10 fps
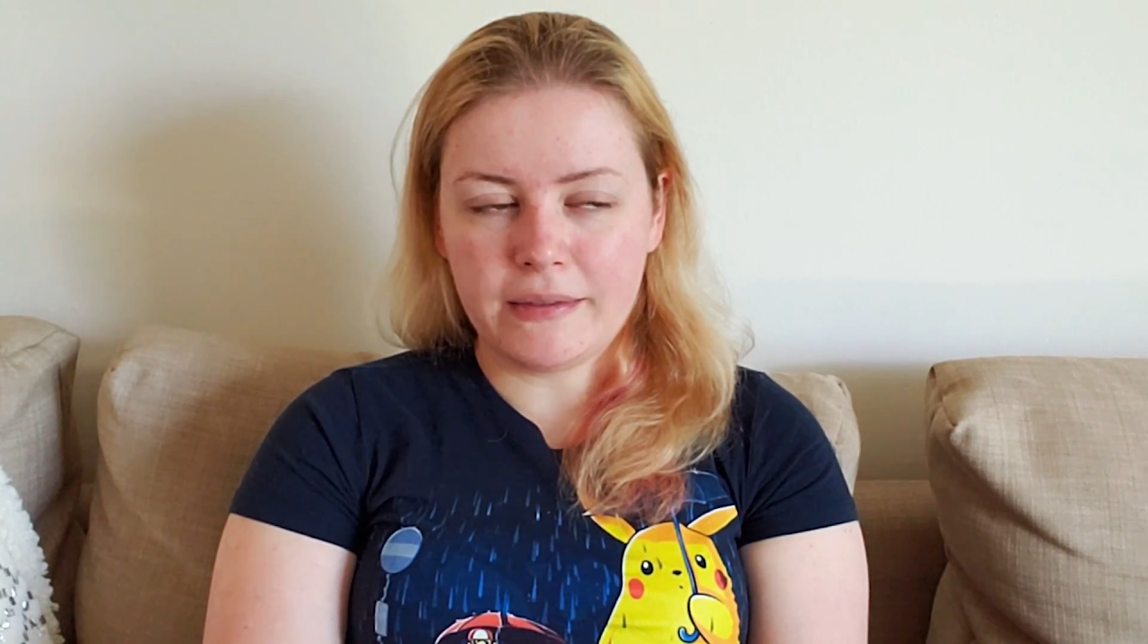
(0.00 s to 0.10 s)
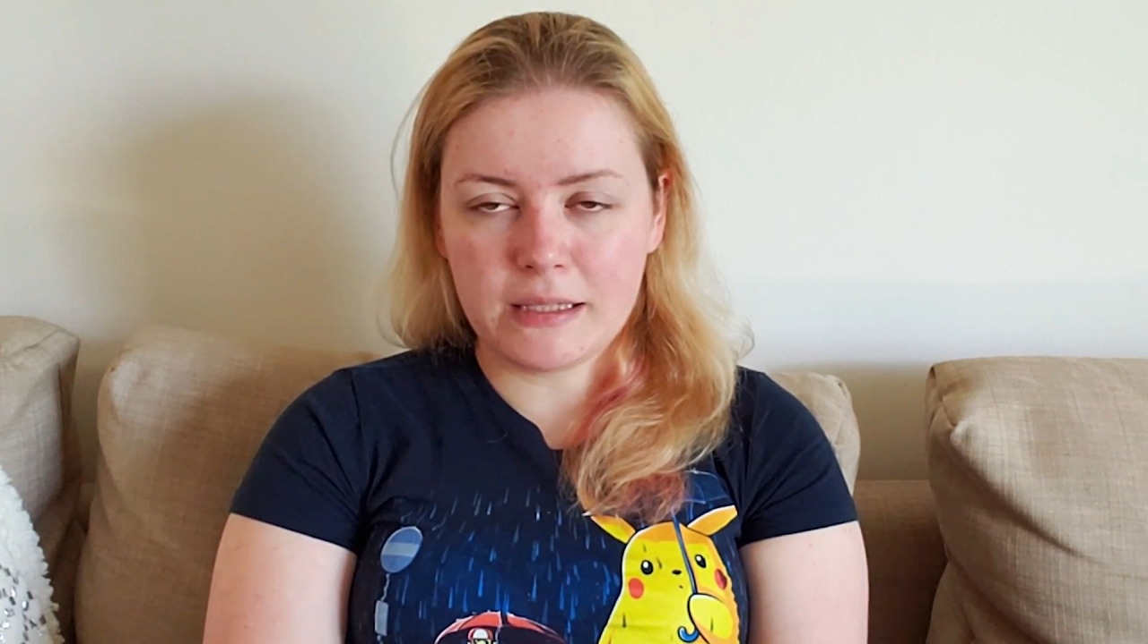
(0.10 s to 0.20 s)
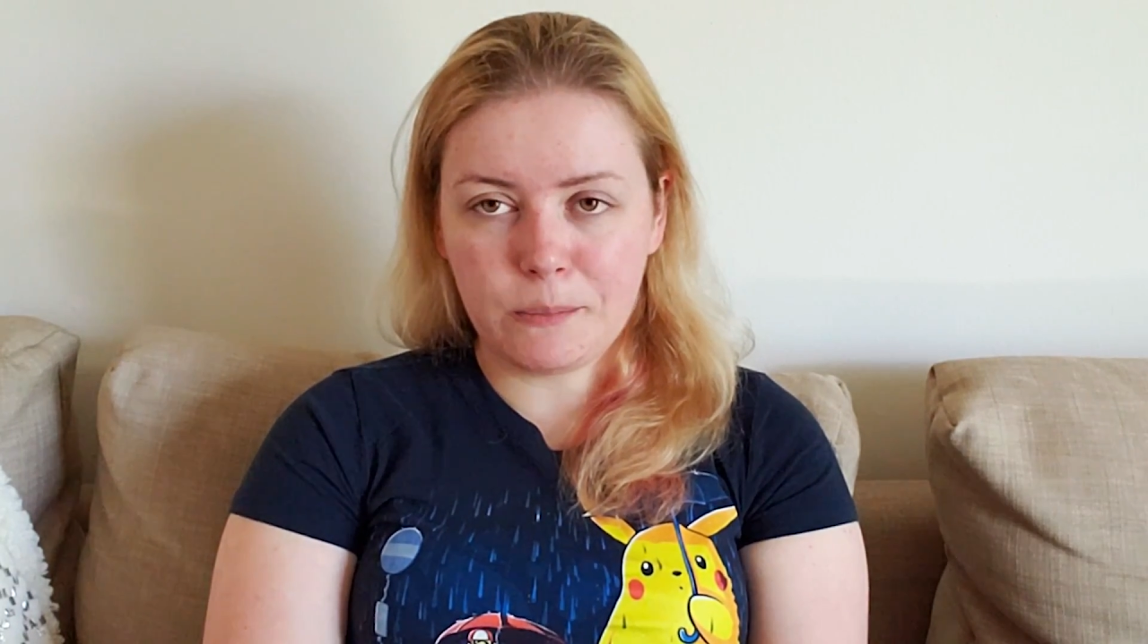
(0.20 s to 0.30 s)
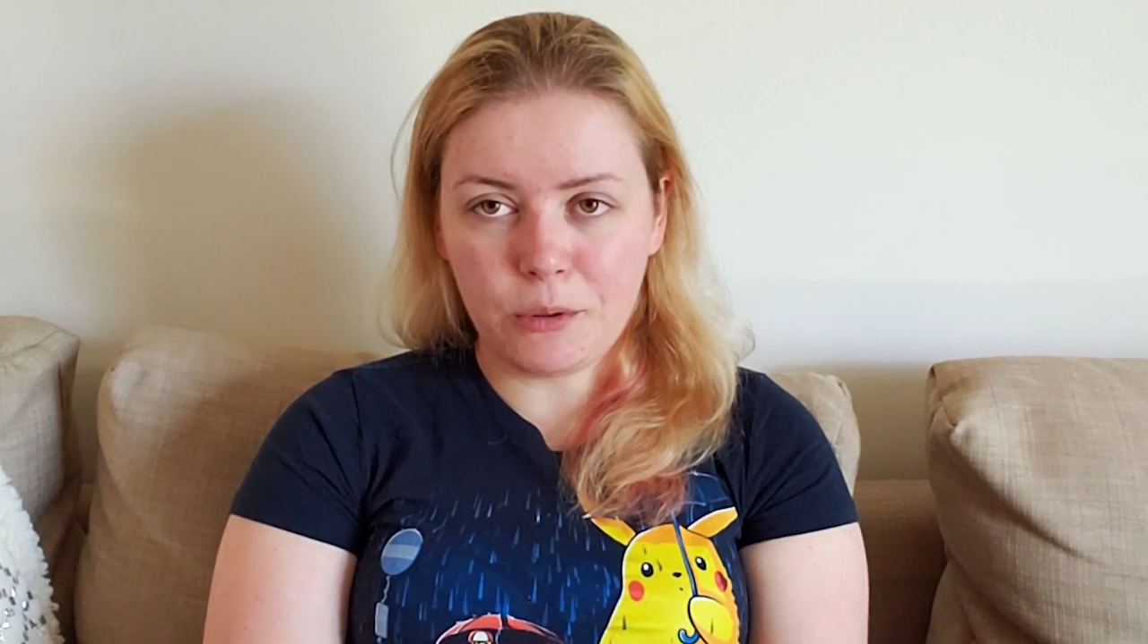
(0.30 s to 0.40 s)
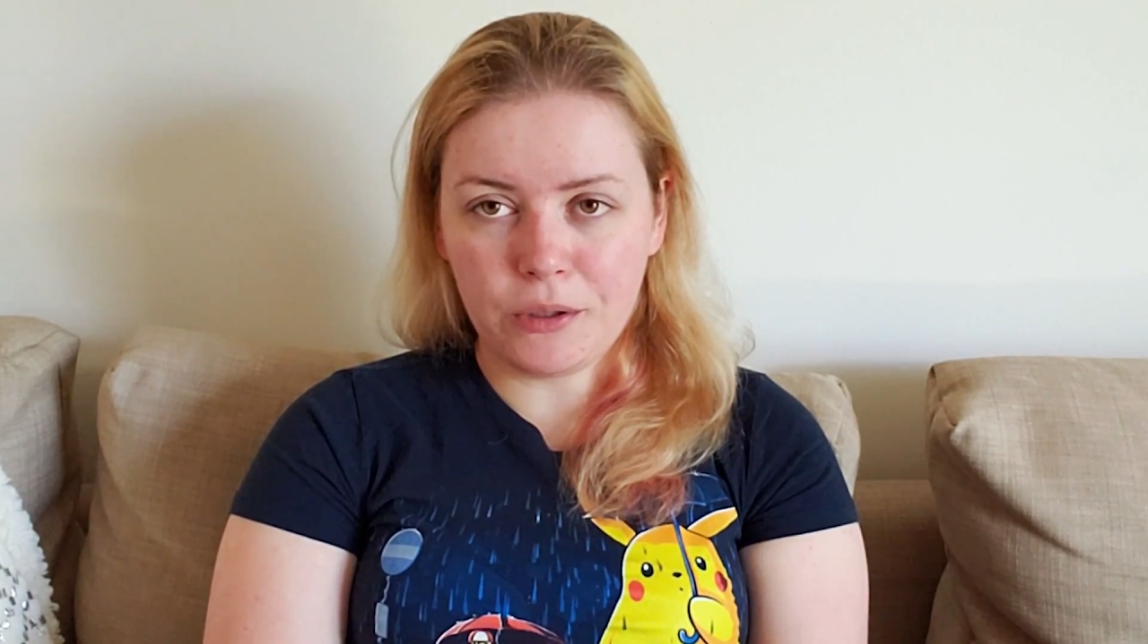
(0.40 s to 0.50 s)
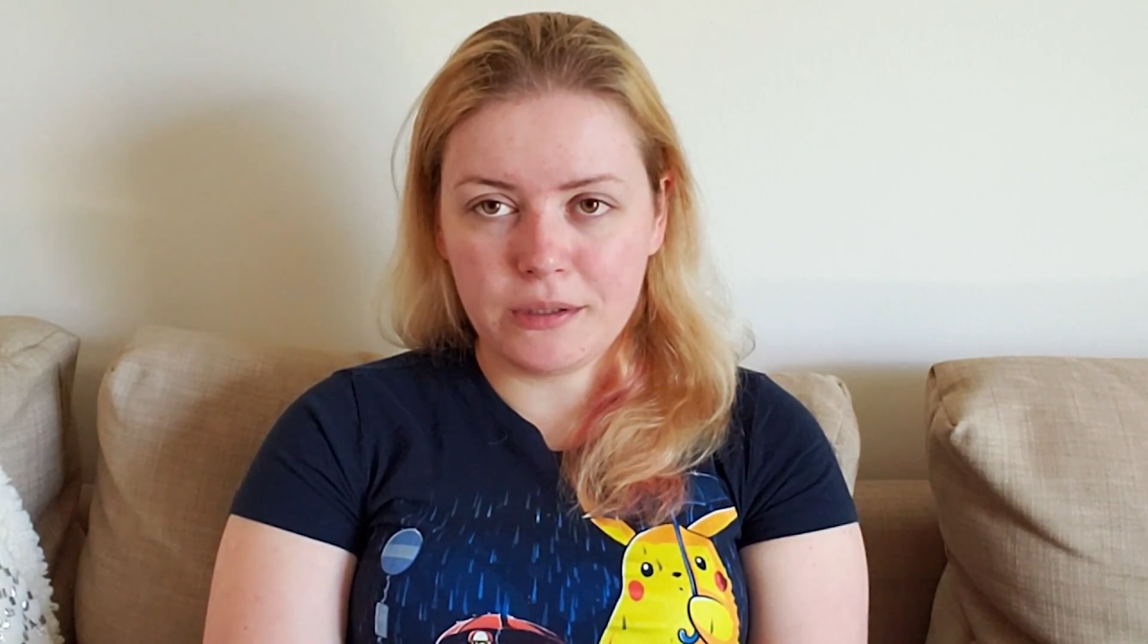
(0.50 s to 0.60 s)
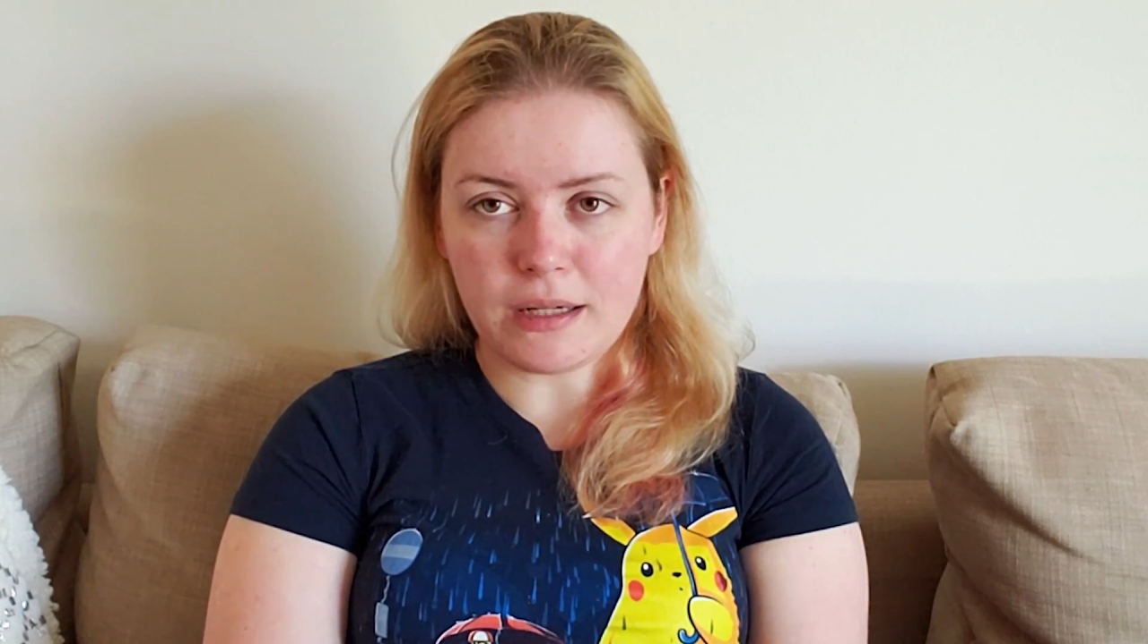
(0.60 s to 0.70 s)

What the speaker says: this point,